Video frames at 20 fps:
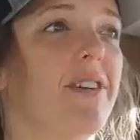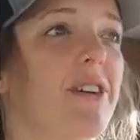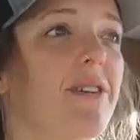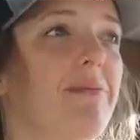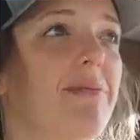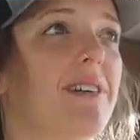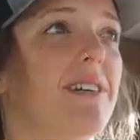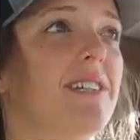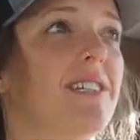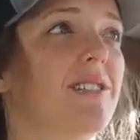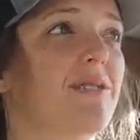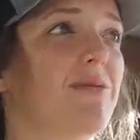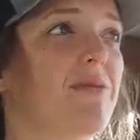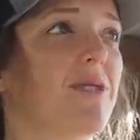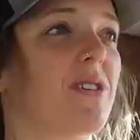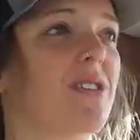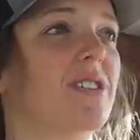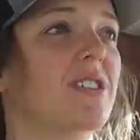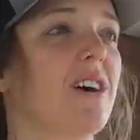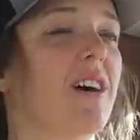here because
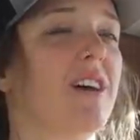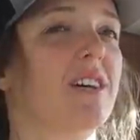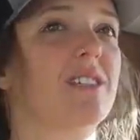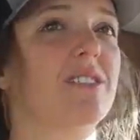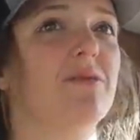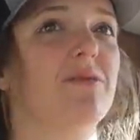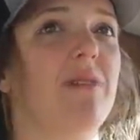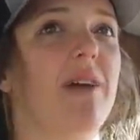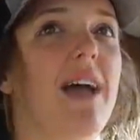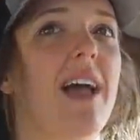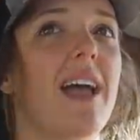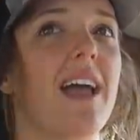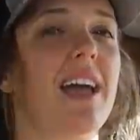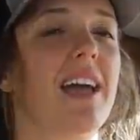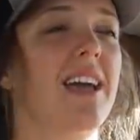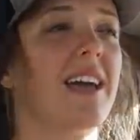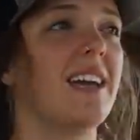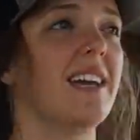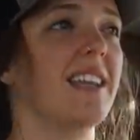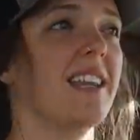we're tucked
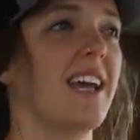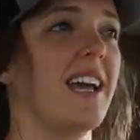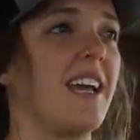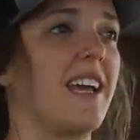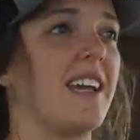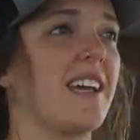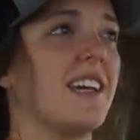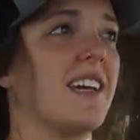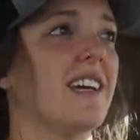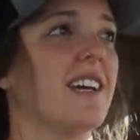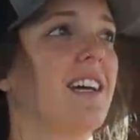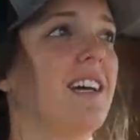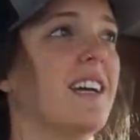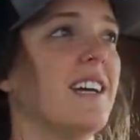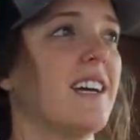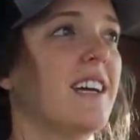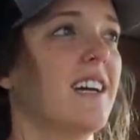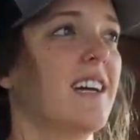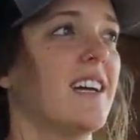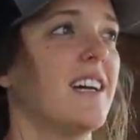away and like,
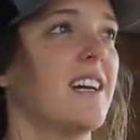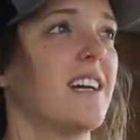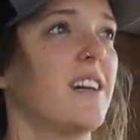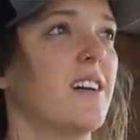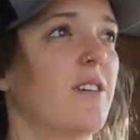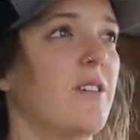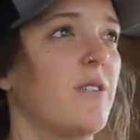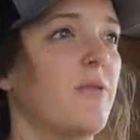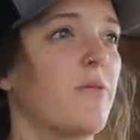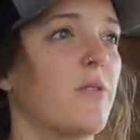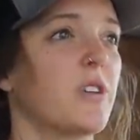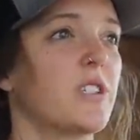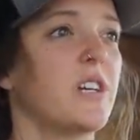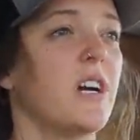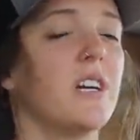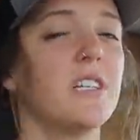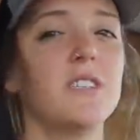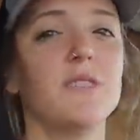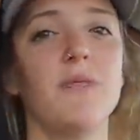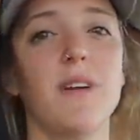we're
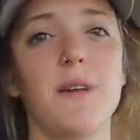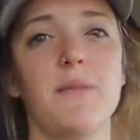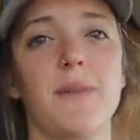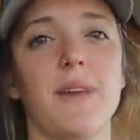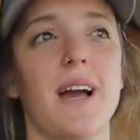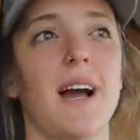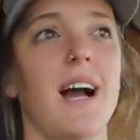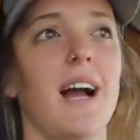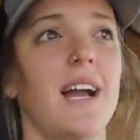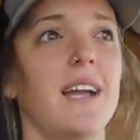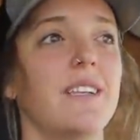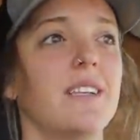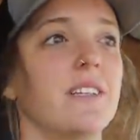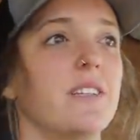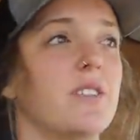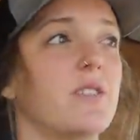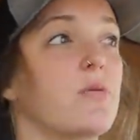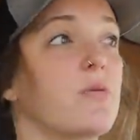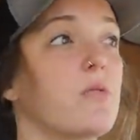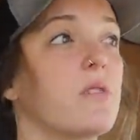tucked away behind
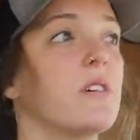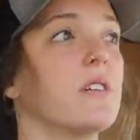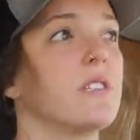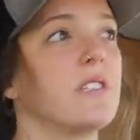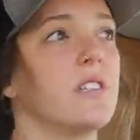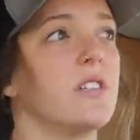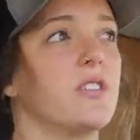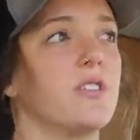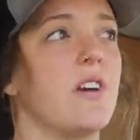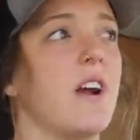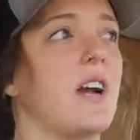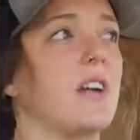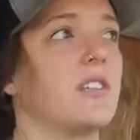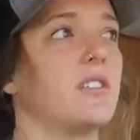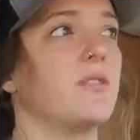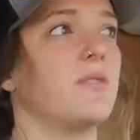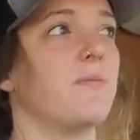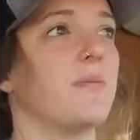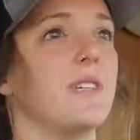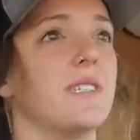a tourist
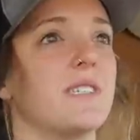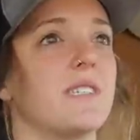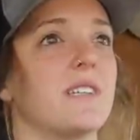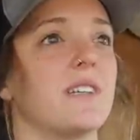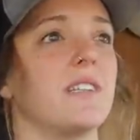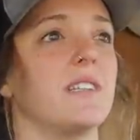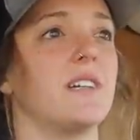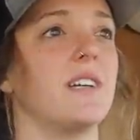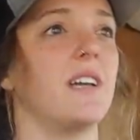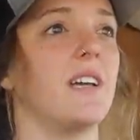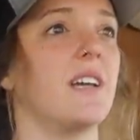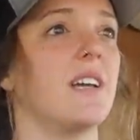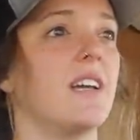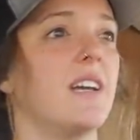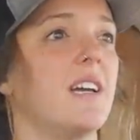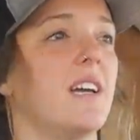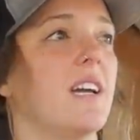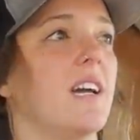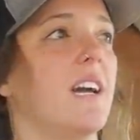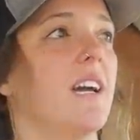attraction basically.
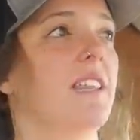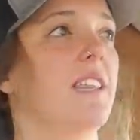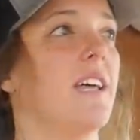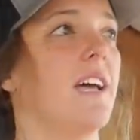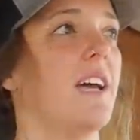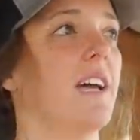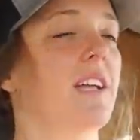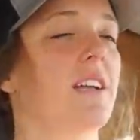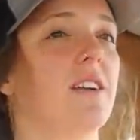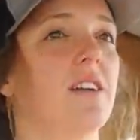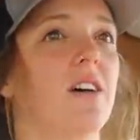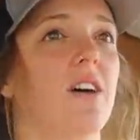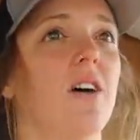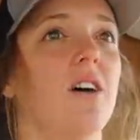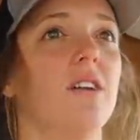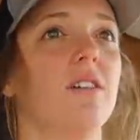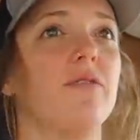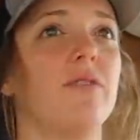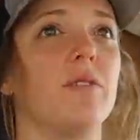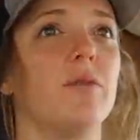And then
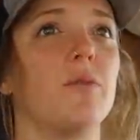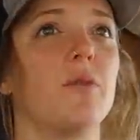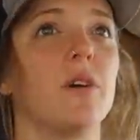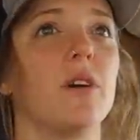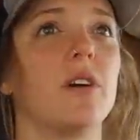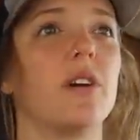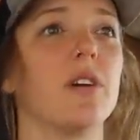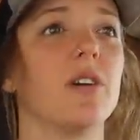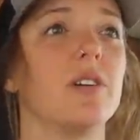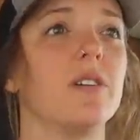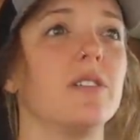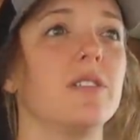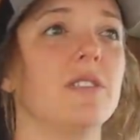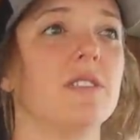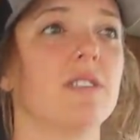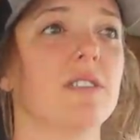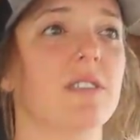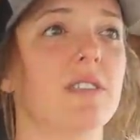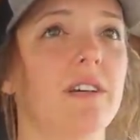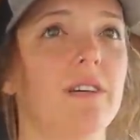all of the
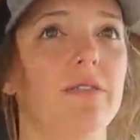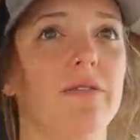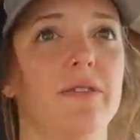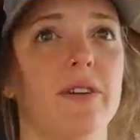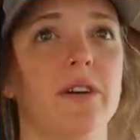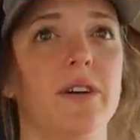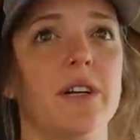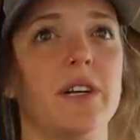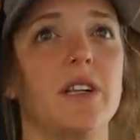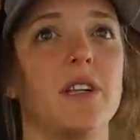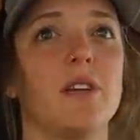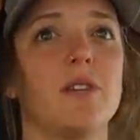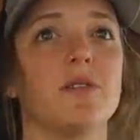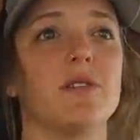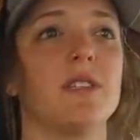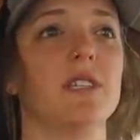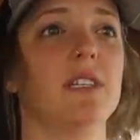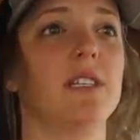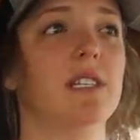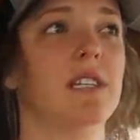workers live very
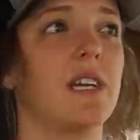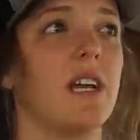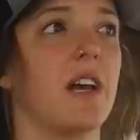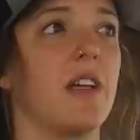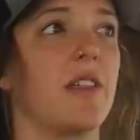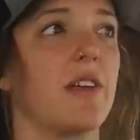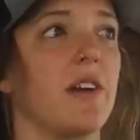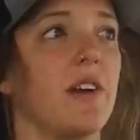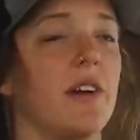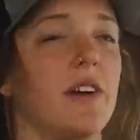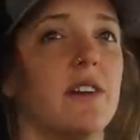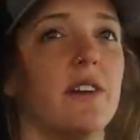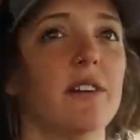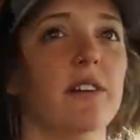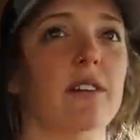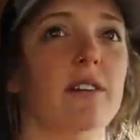closely together.